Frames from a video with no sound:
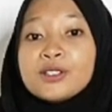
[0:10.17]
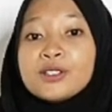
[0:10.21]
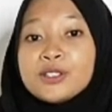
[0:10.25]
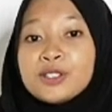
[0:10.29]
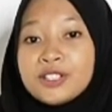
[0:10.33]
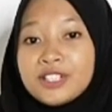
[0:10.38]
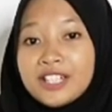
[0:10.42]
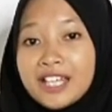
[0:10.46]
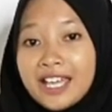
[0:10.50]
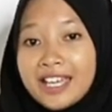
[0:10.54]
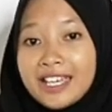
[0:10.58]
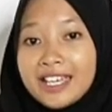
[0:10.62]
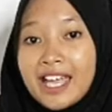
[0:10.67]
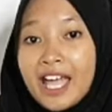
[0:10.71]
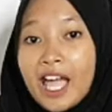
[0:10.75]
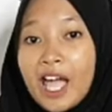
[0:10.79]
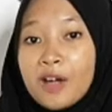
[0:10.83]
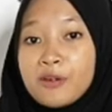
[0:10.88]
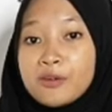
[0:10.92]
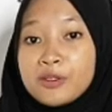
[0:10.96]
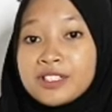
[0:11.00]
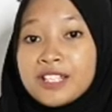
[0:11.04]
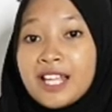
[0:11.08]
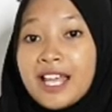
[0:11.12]
Today,
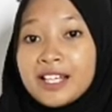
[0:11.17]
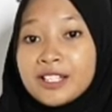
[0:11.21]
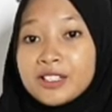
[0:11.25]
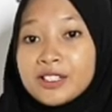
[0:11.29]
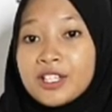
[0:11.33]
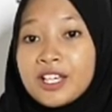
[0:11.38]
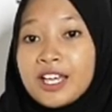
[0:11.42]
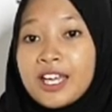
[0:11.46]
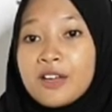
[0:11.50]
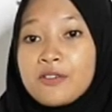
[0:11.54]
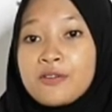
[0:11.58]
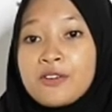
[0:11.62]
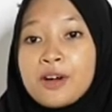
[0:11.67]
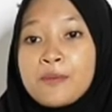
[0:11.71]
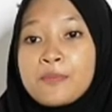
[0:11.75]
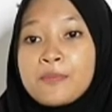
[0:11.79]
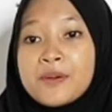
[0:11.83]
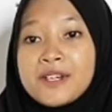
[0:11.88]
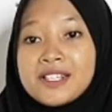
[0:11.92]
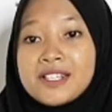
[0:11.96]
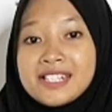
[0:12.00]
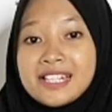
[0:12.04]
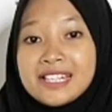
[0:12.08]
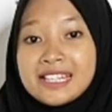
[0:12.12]
I would like to give a
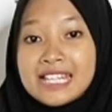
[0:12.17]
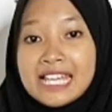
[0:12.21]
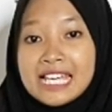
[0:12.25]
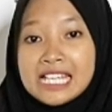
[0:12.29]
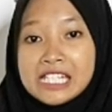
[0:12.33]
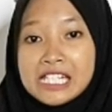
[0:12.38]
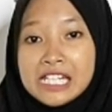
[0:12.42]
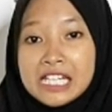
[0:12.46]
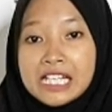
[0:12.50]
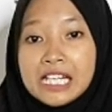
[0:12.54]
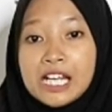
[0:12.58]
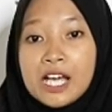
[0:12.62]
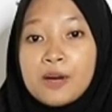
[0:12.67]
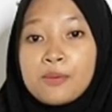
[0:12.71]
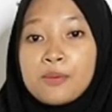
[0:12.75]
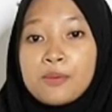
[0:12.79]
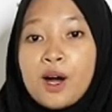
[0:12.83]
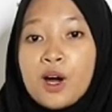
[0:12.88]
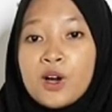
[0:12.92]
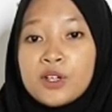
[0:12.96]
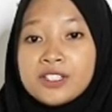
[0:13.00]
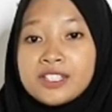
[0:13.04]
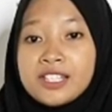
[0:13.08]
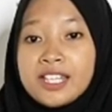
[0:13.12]
presentation
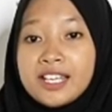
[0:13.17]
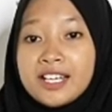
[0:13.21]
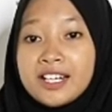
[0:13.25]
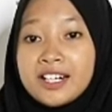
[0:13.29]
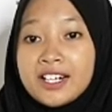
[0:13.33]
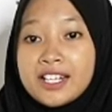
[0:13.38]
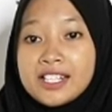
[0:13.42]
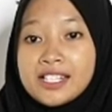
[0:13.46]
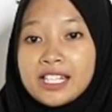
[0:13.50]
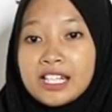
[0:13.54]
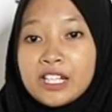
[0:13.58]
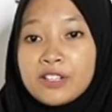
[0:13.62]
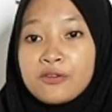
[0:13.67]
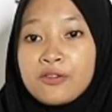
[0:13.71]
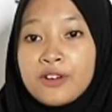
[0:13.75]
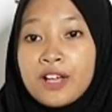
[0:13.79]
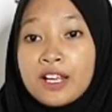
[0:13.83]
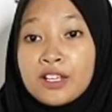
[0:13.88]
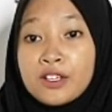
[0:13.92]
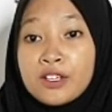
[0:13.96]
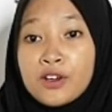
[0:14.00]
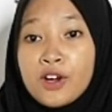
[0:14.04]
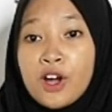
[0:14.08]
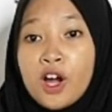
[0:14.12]
about decrease in
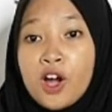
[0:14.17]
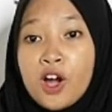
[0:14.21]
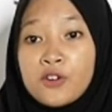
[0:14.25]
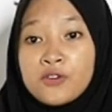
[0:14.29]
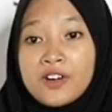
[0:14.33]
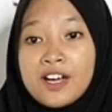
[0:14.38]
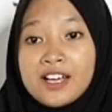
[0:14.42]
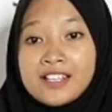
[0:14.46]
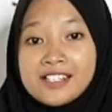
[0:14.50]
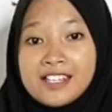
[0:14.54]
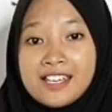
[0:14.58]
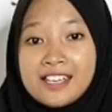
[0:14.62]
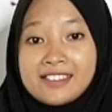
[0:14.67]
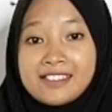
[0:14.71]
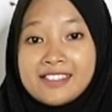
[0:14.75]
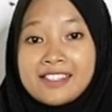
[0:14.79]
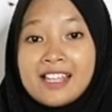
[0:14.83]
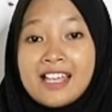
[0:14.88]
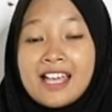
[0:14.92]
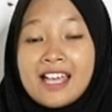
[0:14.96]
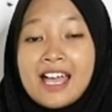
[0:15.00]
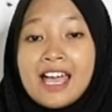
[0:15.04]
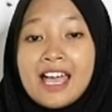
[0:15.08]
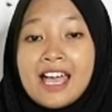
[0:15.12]
value of asset,
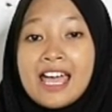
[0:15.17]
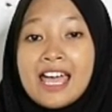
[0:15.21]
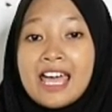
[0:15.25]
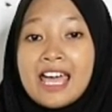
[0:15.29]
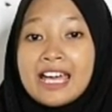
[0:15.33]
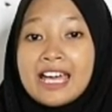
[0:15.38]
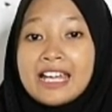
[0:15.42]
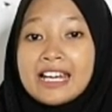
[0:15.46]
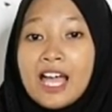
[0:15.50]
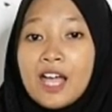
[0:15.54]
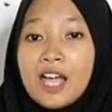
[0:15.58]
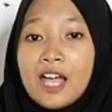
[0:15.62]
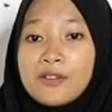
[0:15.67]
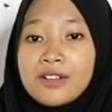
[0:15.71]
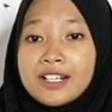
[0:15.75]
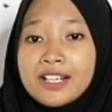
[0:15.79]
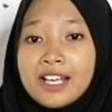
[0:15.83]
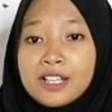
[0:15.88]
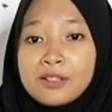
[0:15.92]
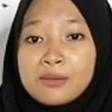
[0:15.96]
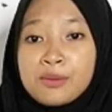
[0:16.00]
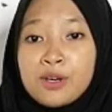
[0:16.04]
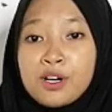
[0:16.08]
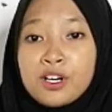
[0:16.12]
and I
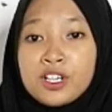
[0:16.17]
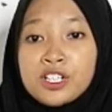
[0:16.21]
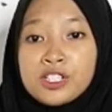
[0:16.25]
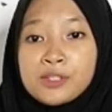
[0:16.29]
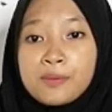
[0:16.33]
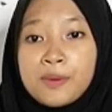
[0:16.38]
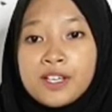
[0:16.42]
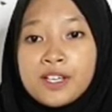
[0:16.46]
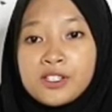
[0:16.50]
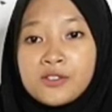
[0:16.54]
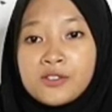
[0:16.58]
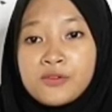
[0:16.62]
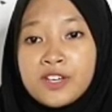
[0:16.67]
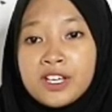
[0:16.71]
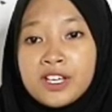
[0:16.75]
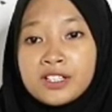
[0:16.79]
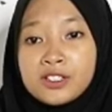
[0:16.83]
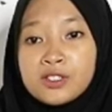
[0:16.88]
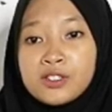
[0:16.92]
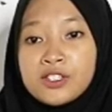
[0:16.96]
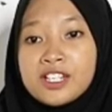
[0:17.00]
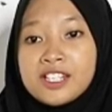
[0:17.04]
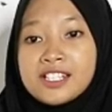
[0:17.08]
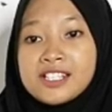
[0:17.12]
will get more
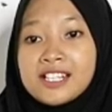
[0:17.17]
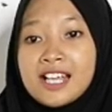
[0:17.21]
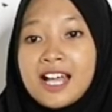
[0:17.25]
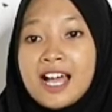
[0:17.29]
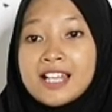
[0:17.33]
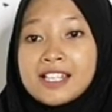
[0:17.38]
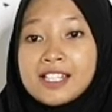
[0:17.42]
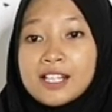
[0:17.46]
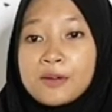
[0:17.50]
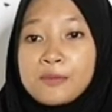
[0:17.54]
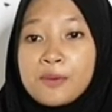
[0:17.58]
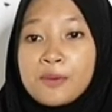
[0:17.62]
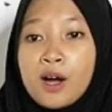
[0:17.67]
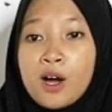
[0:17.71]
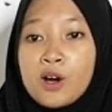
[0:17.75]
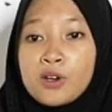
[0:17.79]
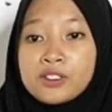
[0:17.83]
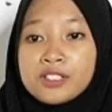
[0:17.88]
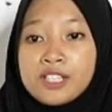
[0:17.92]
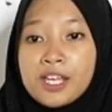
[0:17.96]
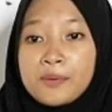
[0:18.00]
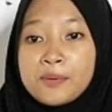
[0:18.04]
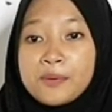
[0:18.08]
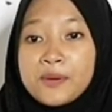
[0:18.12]
specific to discuss
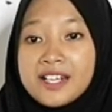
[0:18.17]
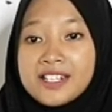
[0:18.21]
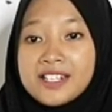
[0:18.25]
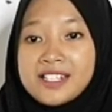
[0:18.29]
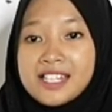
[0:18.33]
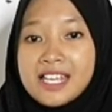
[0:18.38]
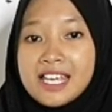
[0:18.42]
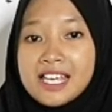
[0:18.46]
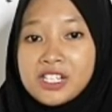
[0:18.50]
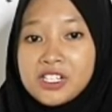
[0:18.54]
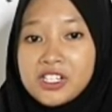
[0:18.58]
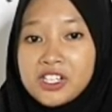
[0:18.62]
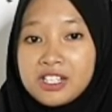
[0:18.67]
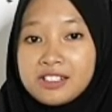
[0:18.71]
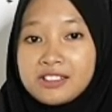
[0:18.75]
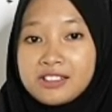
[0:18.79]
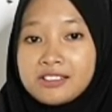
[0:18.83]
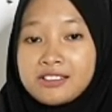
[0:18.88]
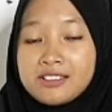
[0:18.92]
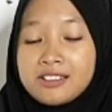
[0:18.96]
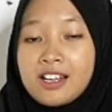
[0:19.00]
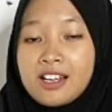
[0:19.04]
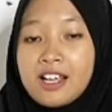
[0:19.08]
about depreciation.